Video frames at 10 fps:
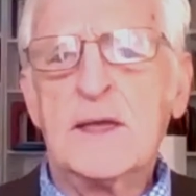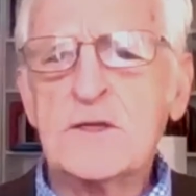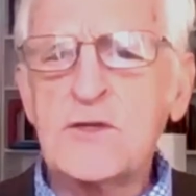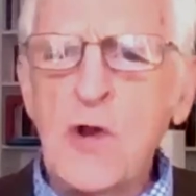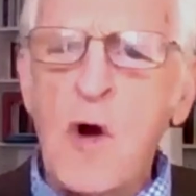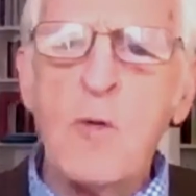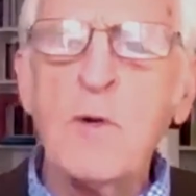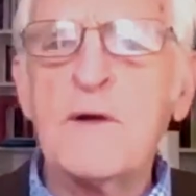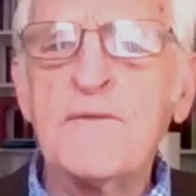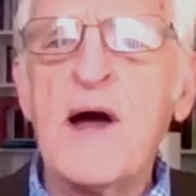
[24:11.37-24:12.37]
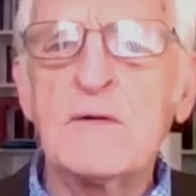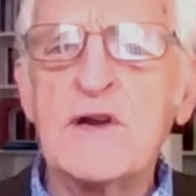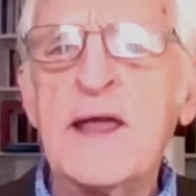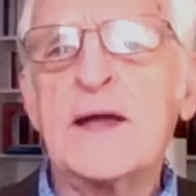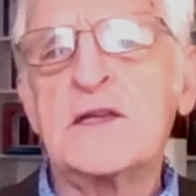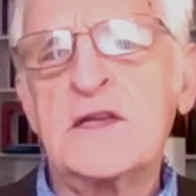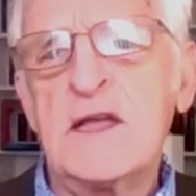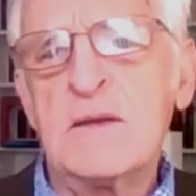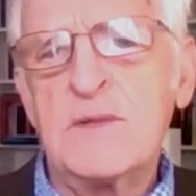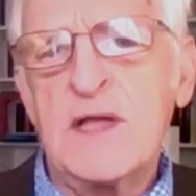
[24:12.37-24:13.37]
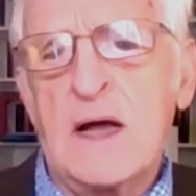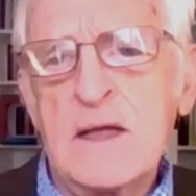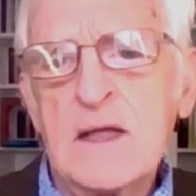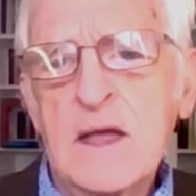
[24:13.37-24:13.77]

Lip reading: It's nowhere found in academia,